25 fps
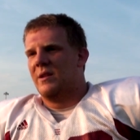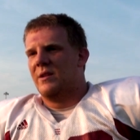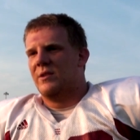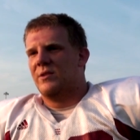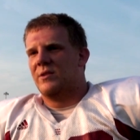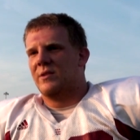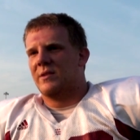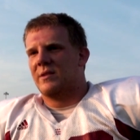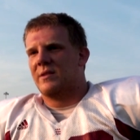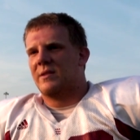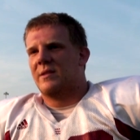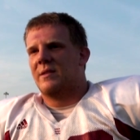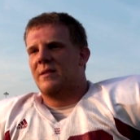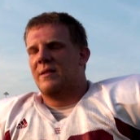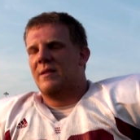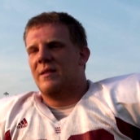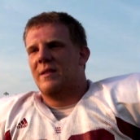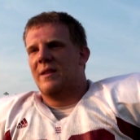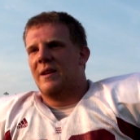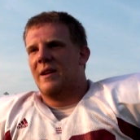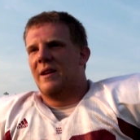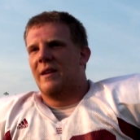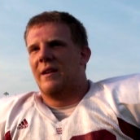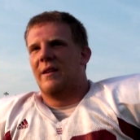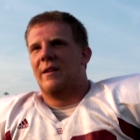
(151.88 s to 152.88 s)
just
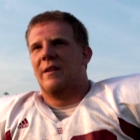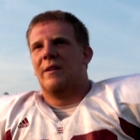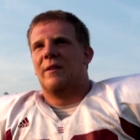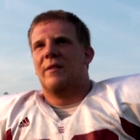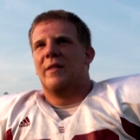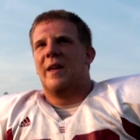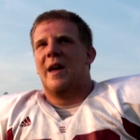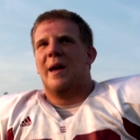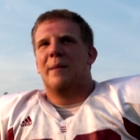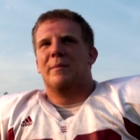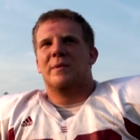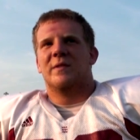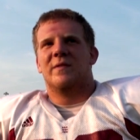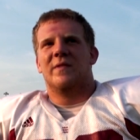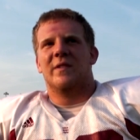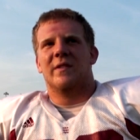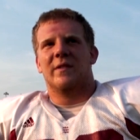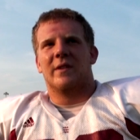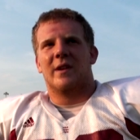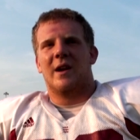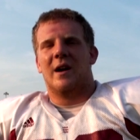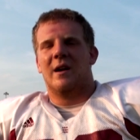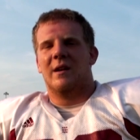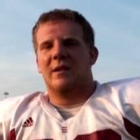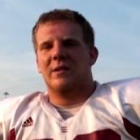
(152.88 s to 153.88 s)
I don't know. The atmosphere
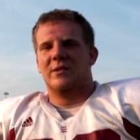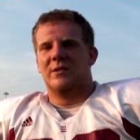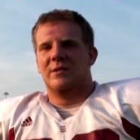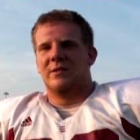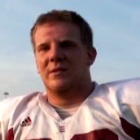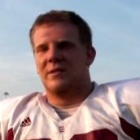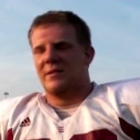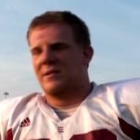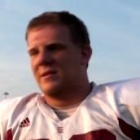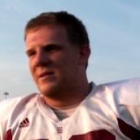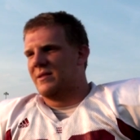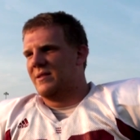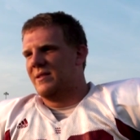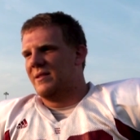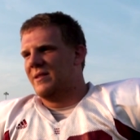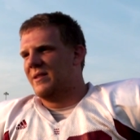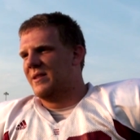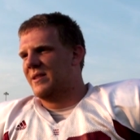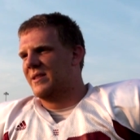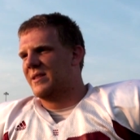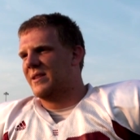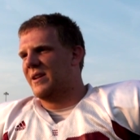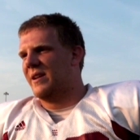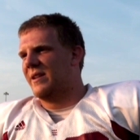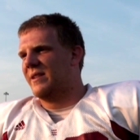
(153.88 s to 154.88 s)
at college is just
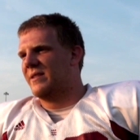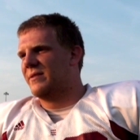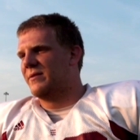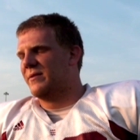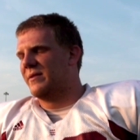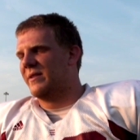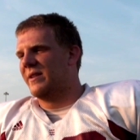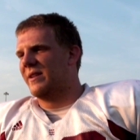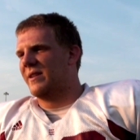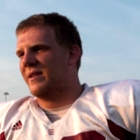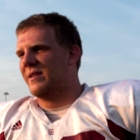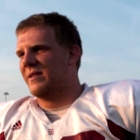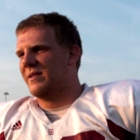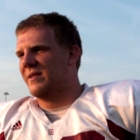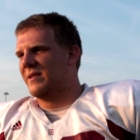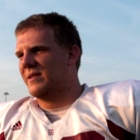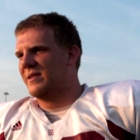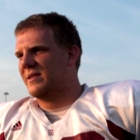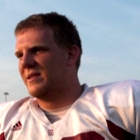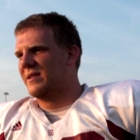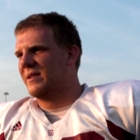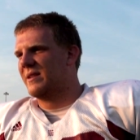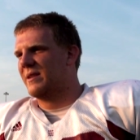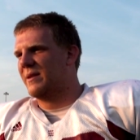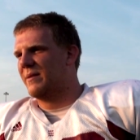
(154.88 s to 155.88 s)
it's kind of, it's
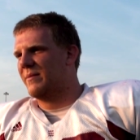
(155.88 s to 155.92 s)
ridiculous. Is,